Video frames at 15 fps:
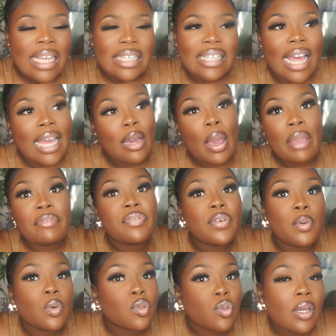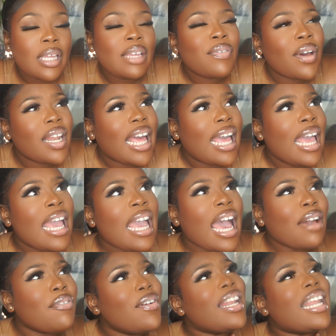It's like everything was, I
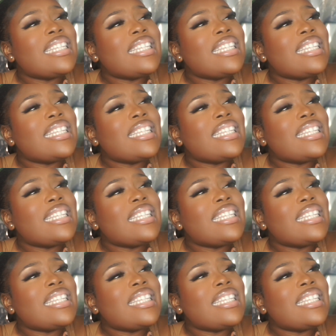felt